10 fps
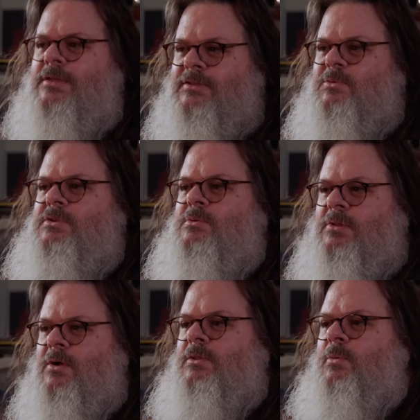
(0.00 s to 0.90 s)
things we do
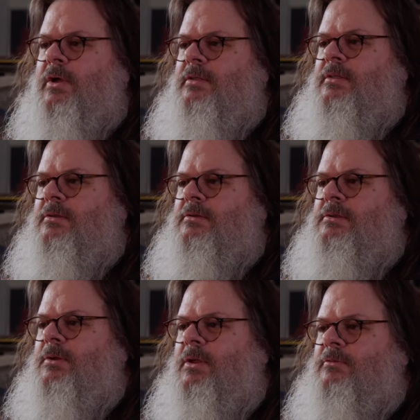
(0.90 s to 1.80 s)
along the way that,
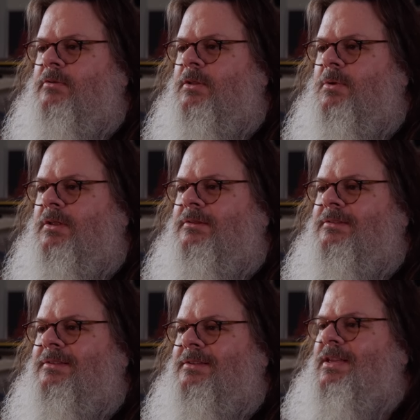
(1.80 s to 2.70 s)
you know, I don't really want
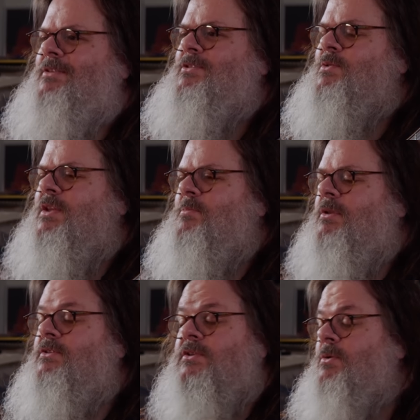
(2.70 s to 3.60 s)
to get too deep
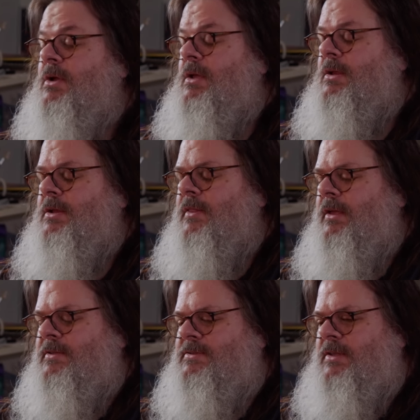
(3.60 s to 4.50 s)
into. Not
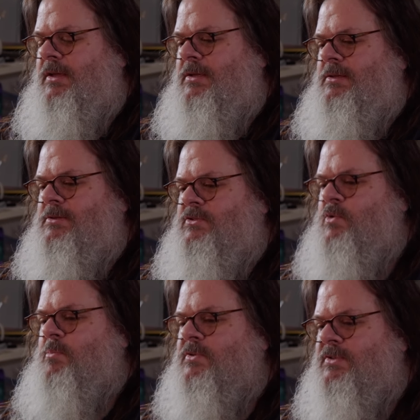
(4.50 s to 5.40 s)
like it's like
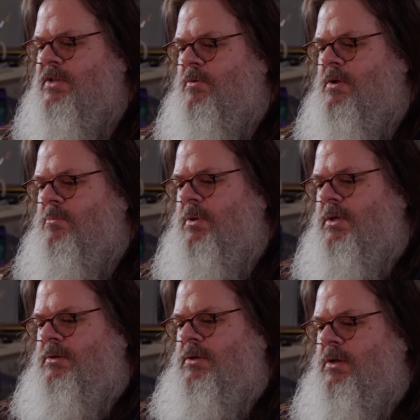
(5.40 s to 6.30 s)
super secret,
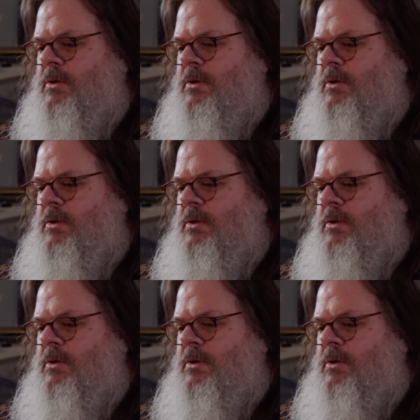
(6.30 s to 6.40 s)
but, you